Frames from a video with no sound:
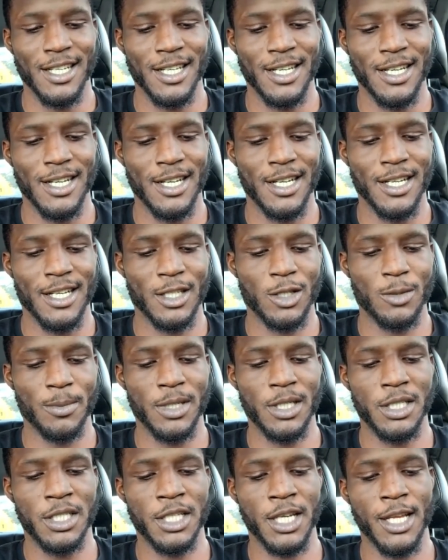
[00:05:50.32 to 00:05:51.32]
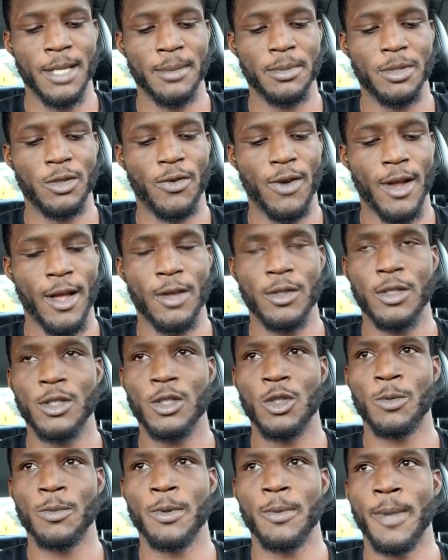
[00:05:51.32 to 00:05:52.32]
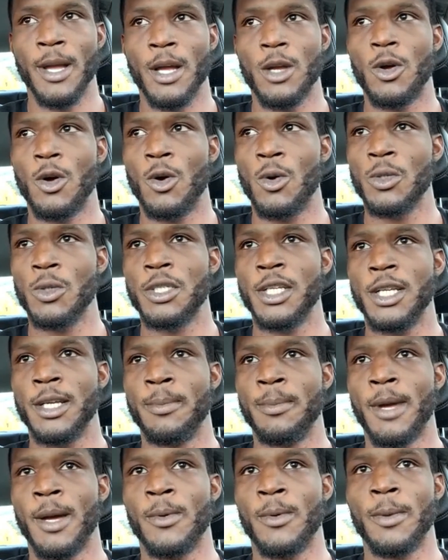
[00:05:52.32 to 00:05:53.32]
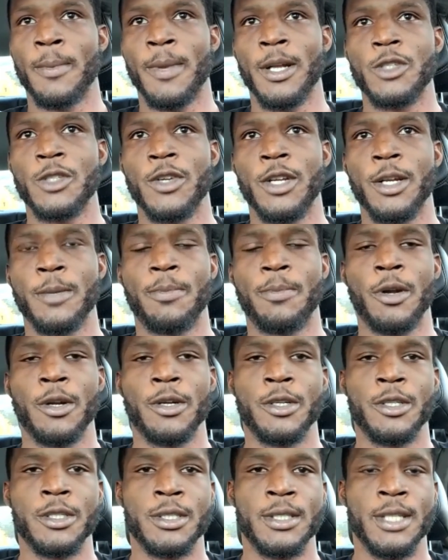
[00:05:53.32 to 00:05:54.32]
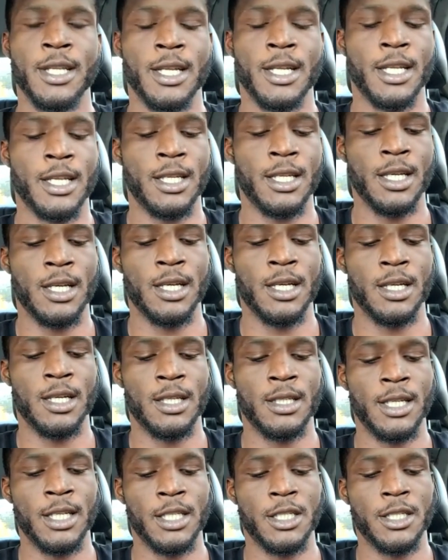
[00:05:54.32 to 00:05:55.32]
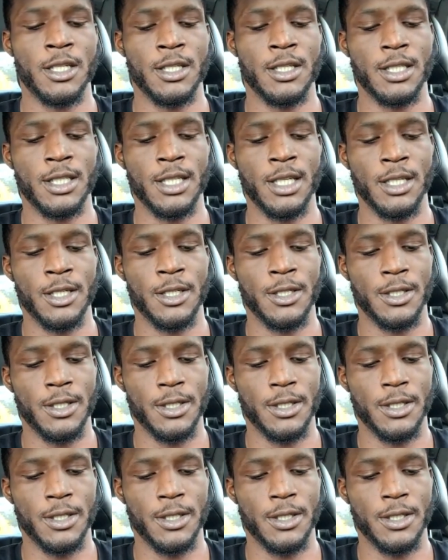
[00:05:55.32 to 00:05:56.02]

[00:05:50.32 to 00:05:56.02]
It's gonna be James Krause is gonna be my coach and one of my training partners, Deshaun Sanders.